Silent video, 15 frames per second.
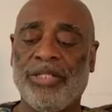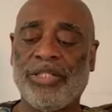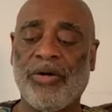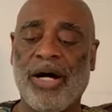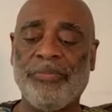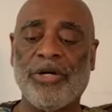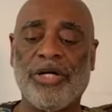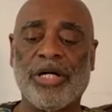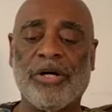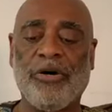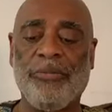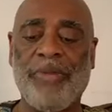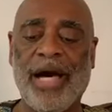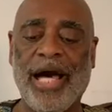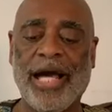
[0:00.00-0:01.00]
So I'm going to
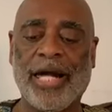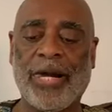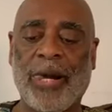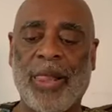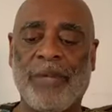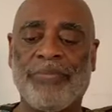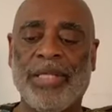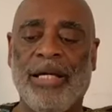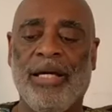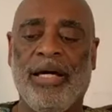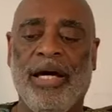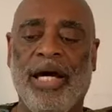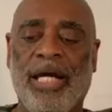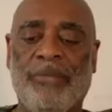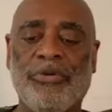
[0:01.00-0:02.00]
go back
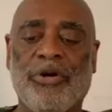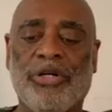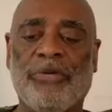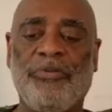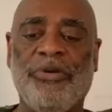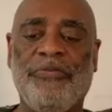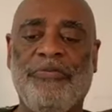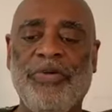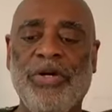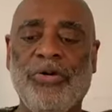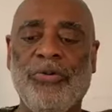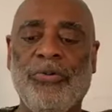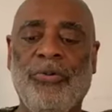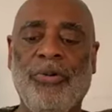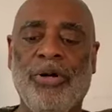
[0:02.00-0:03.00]
and I'm going to
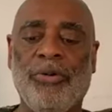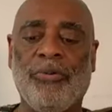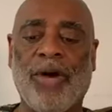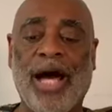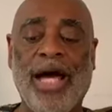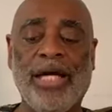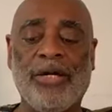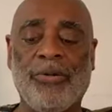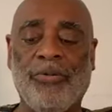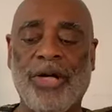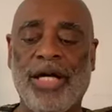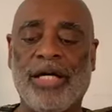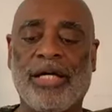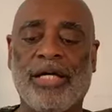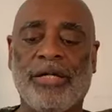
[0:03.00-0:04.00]
review right
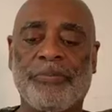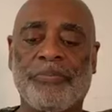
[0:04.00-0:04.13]
quick